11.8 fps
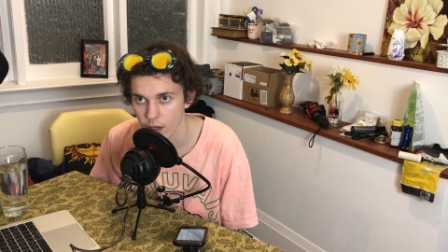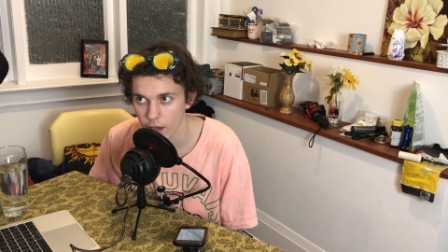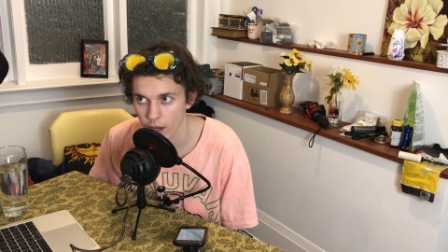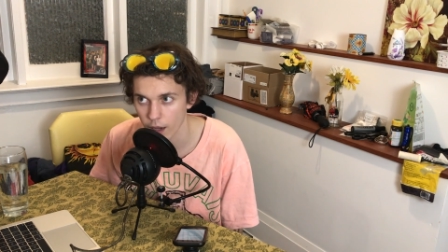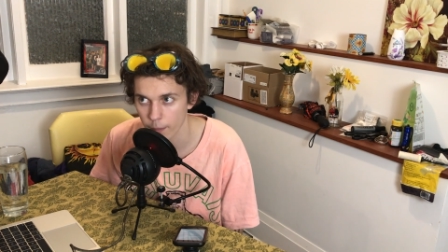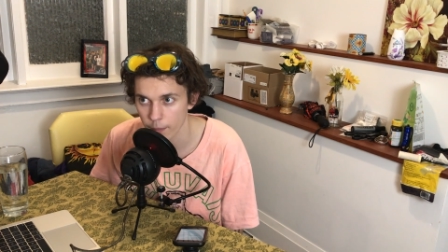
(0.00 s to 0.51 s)

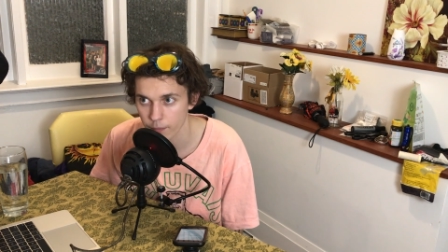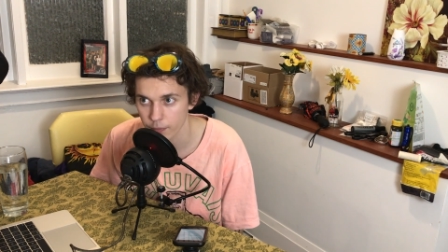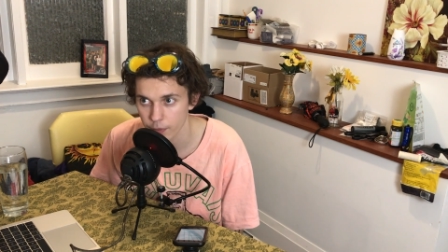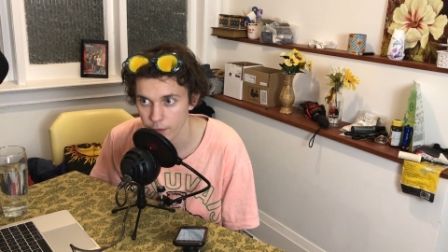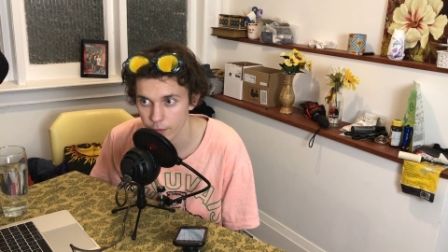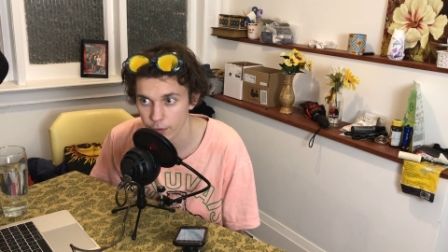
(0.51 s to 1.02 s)
uh,
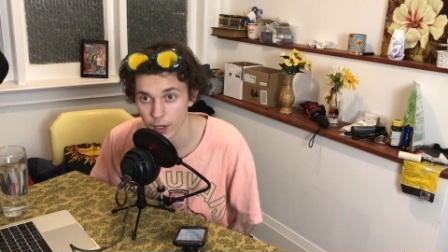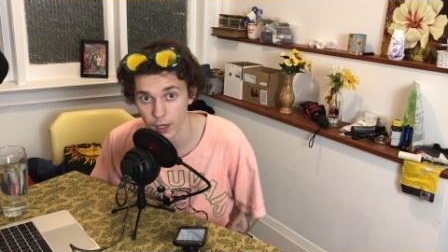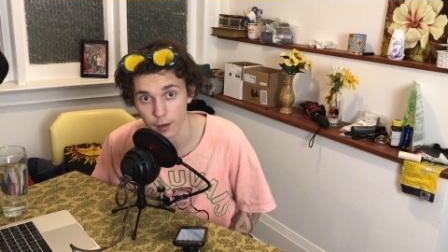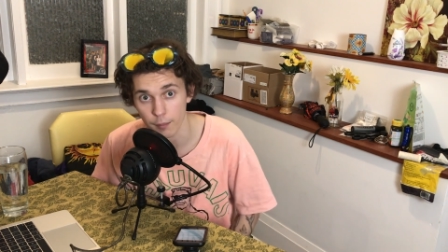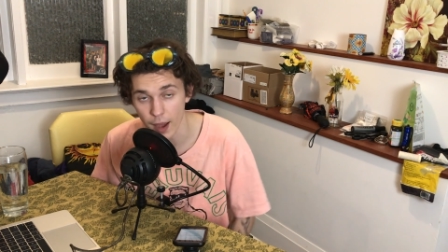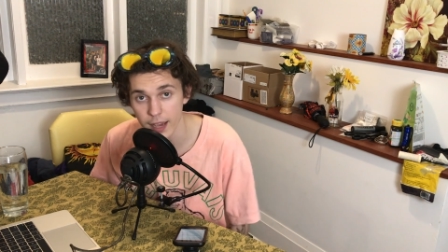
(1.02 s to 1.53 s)
fucking
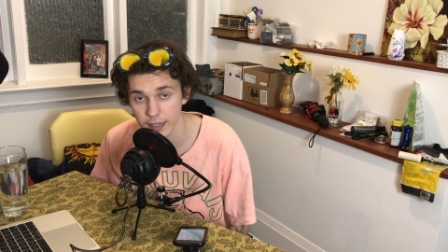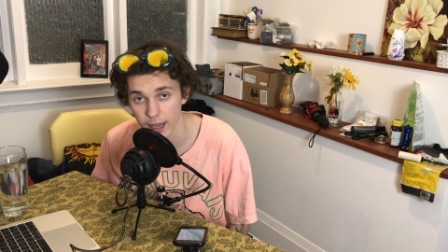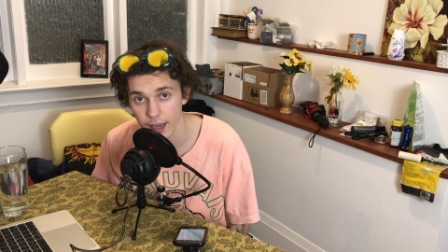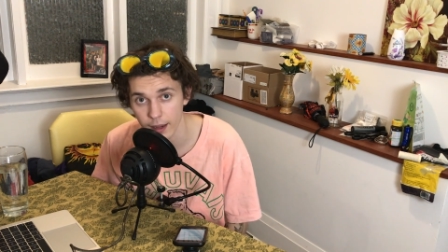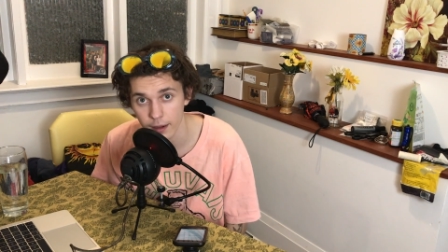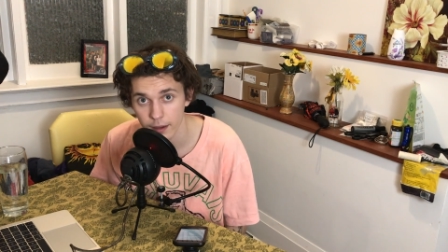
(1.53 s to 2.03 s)
up my
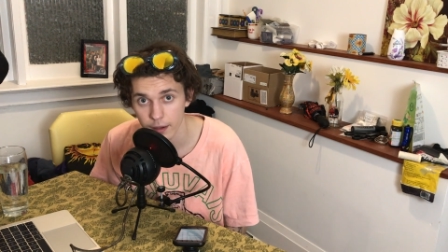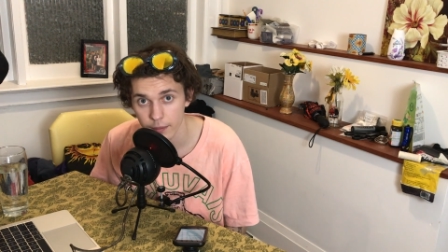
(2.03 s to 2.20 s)
day.